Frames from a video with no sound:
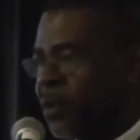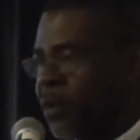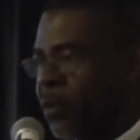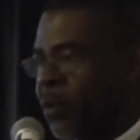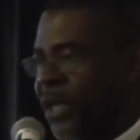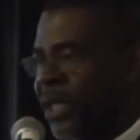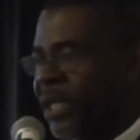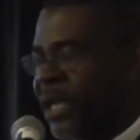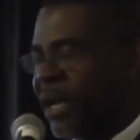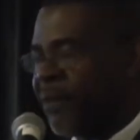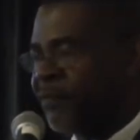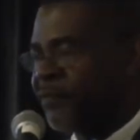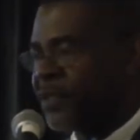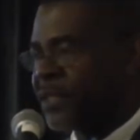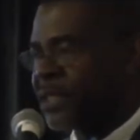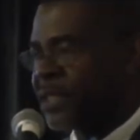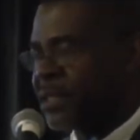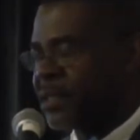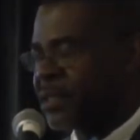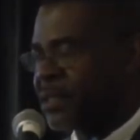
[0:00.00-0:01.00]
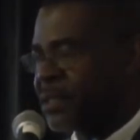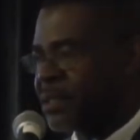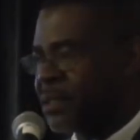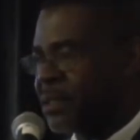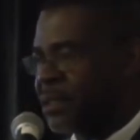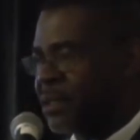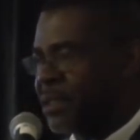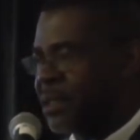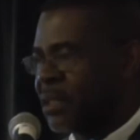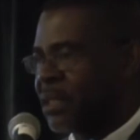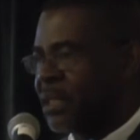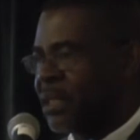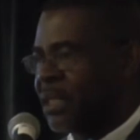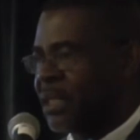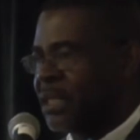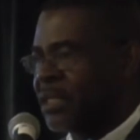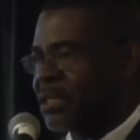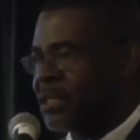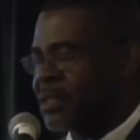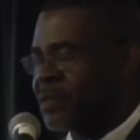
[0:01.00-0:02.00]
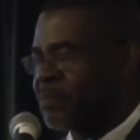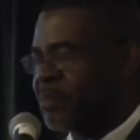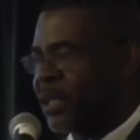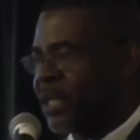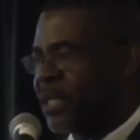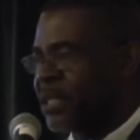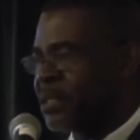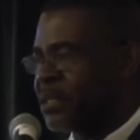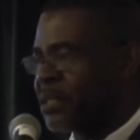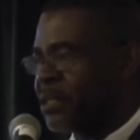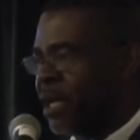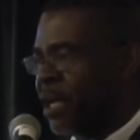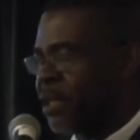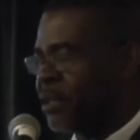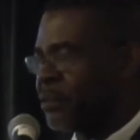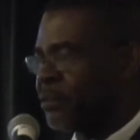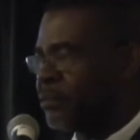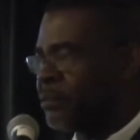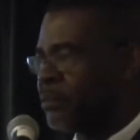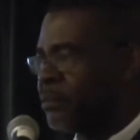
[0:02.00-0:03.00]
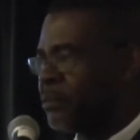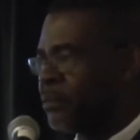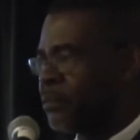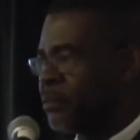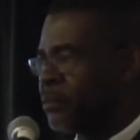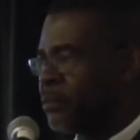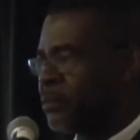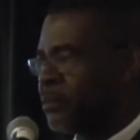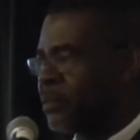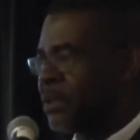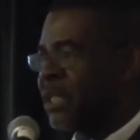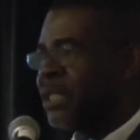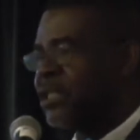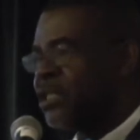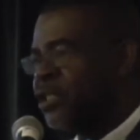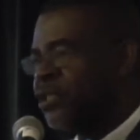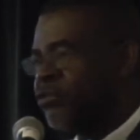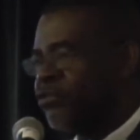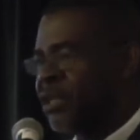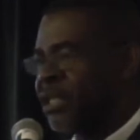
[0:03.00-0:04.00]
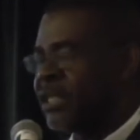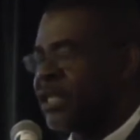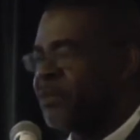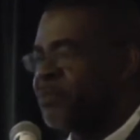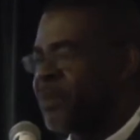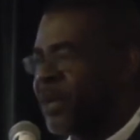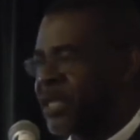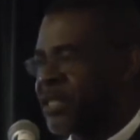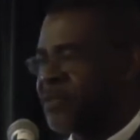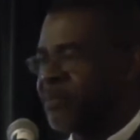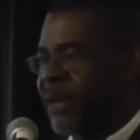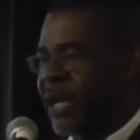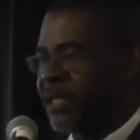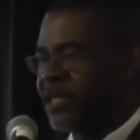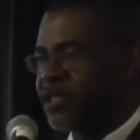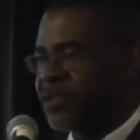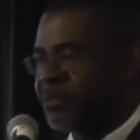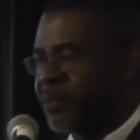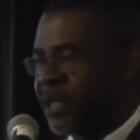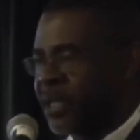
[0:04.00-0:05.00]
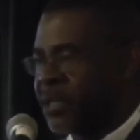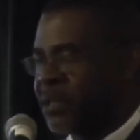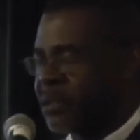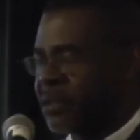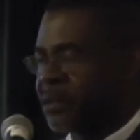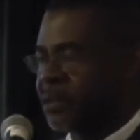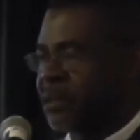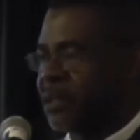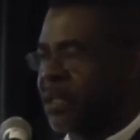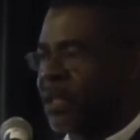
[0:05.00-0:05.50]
where the emphasis is placed on integrated pest management,